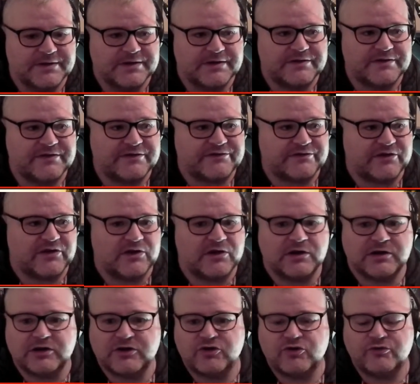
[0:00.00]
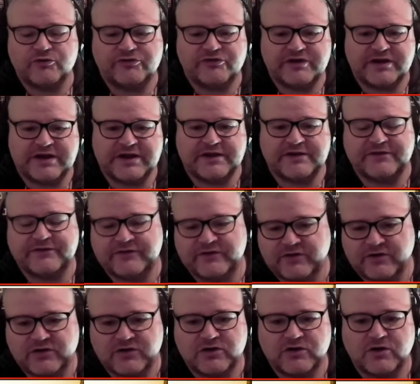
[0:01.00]
this girl and who she is,
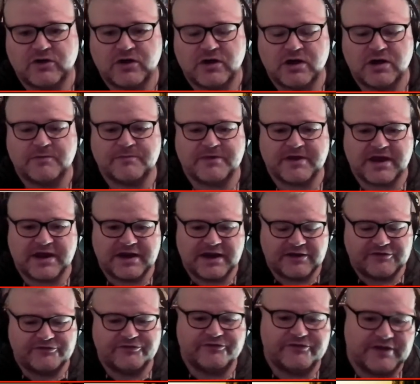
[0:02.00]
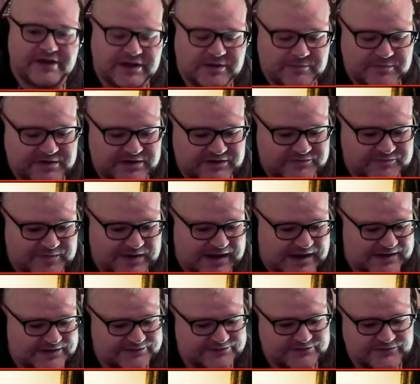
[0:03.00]
and the connection to him and his
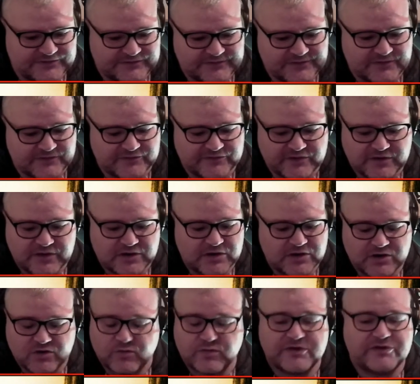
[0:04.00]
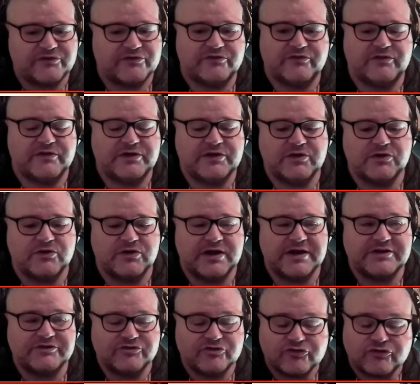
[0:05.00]
past and stuff, which, you know,
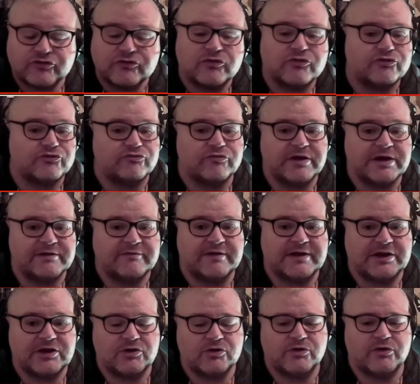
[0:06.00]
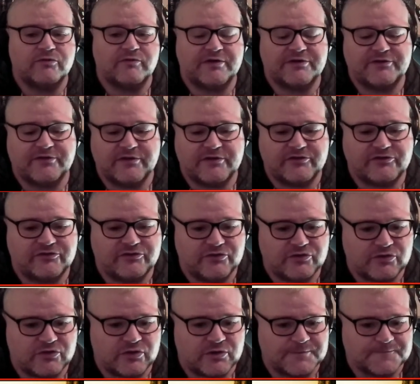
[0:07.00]
it just looks really good, the rest of the
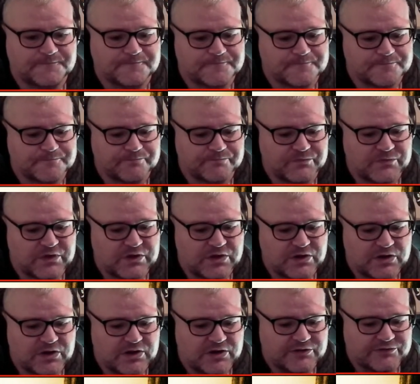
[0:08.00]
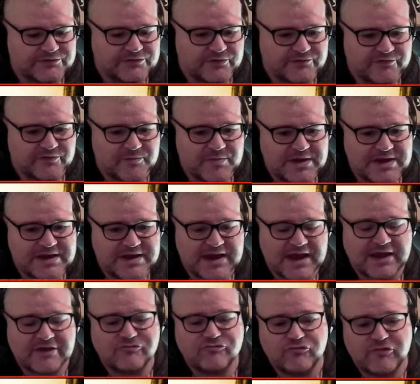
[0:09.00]
show. So for me,
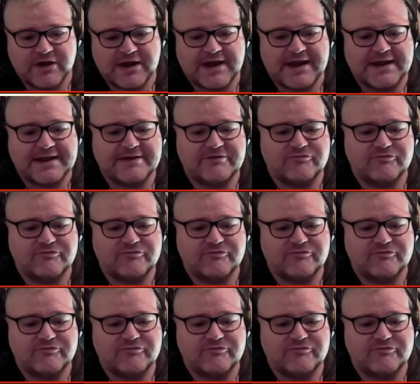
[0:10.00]
I really,